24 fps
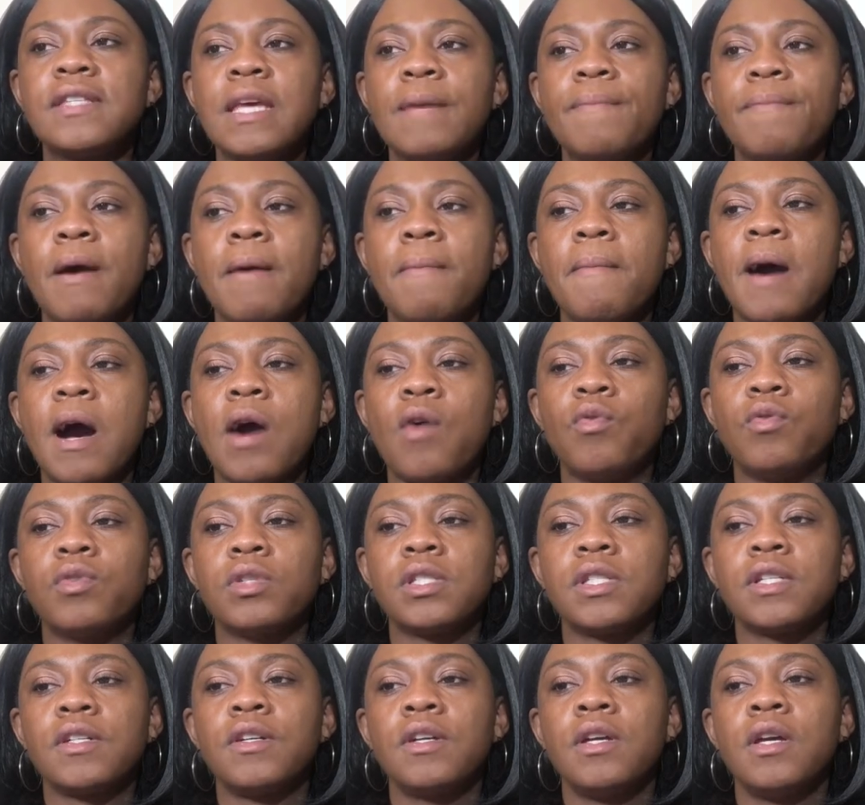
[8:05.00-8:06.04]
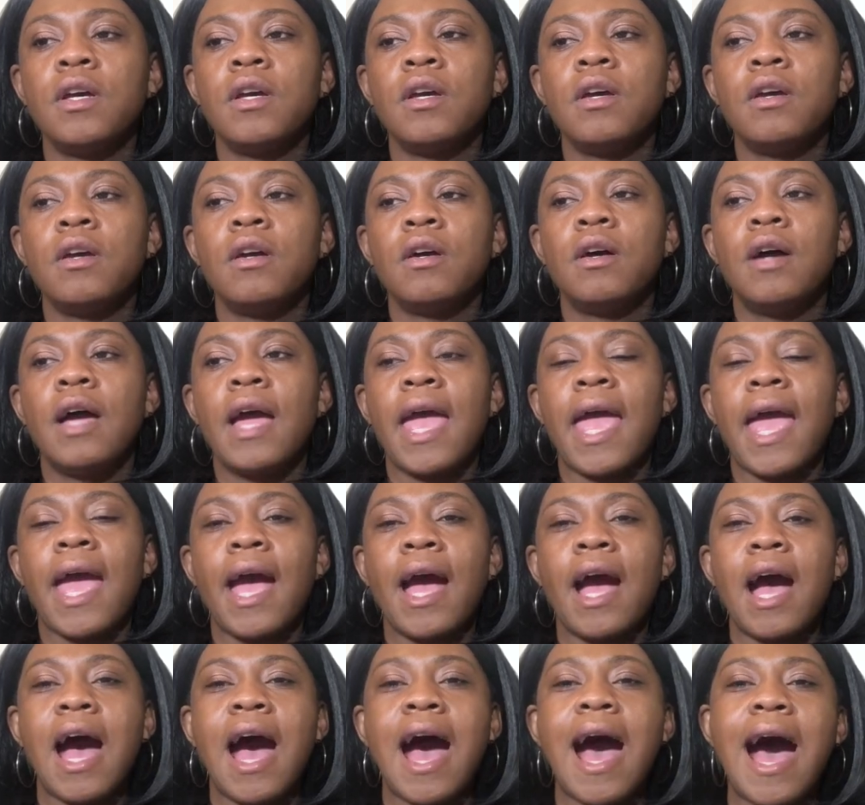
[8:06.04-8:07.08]
about
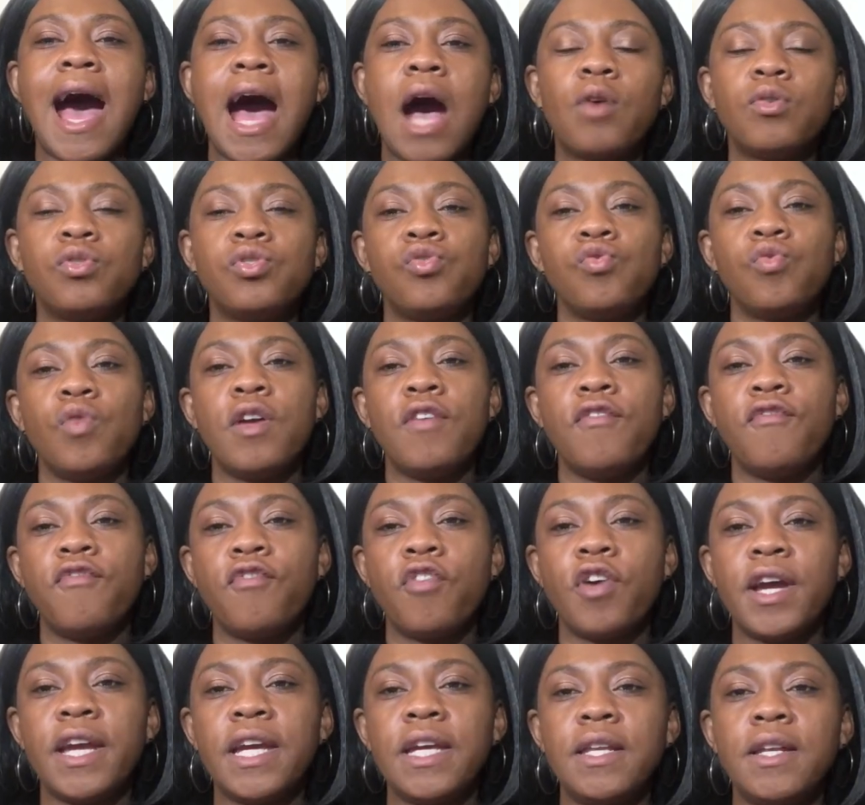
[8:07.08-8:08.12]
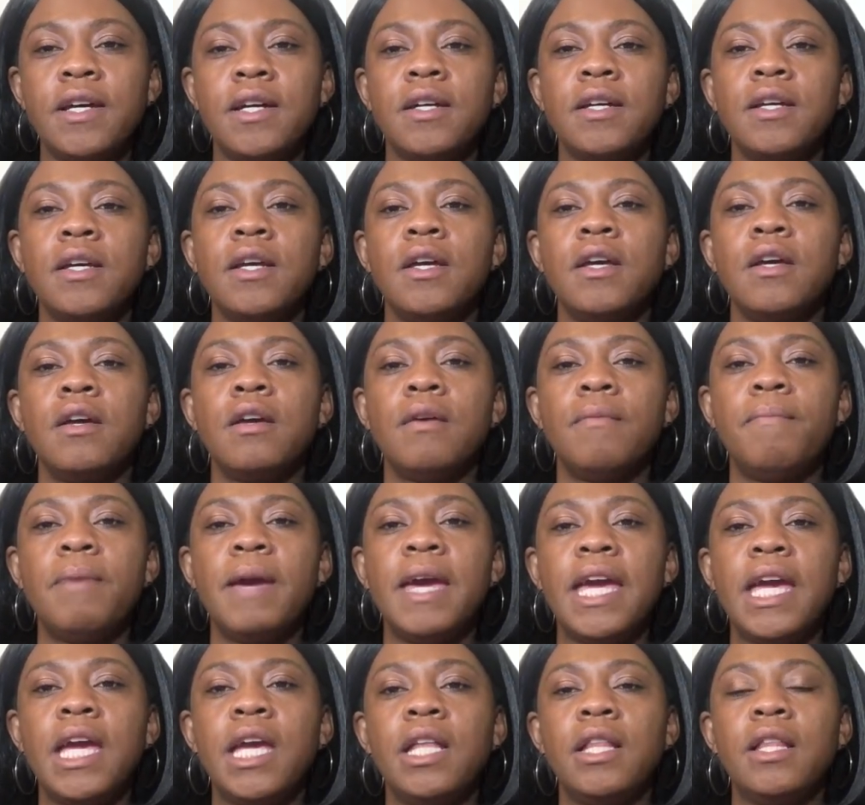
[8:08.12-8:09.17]
how to avoid
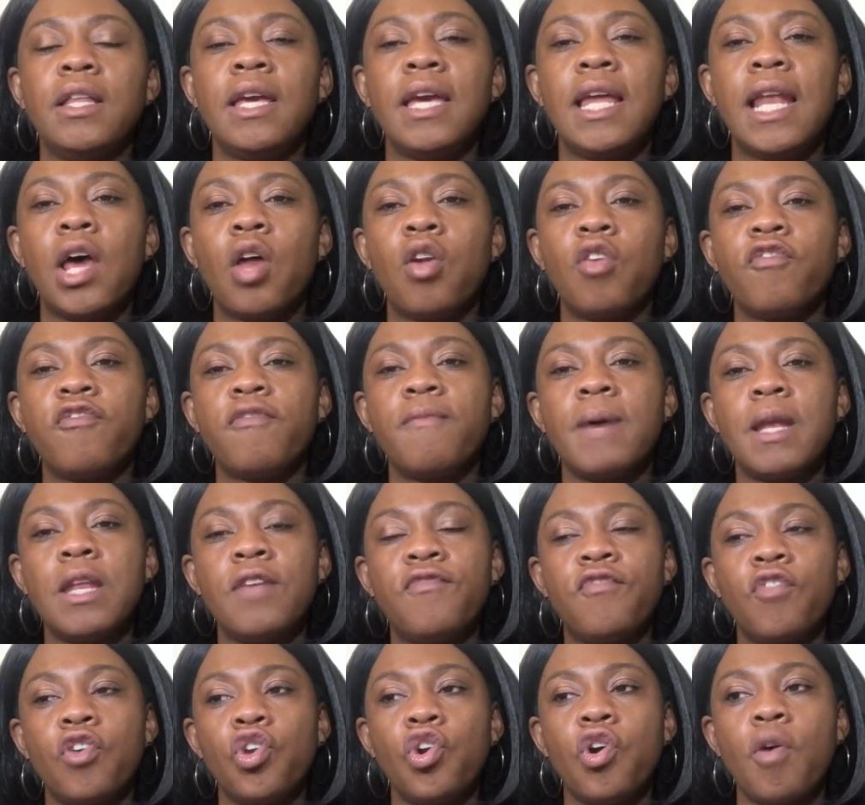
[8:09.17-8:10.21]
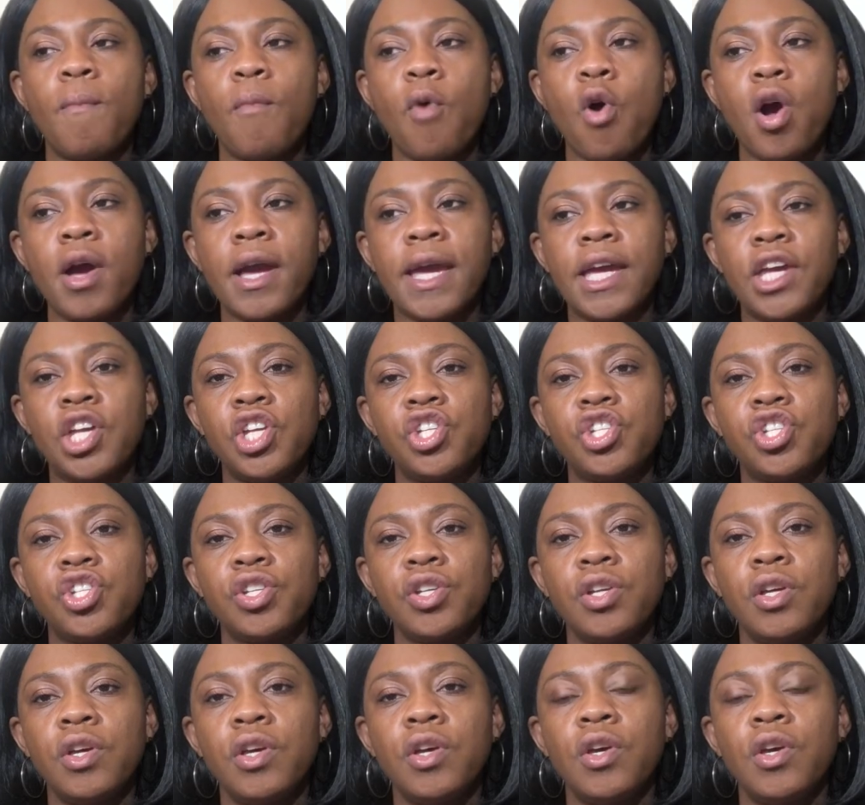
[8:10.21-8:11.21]
paying a lot of money for your mortgage,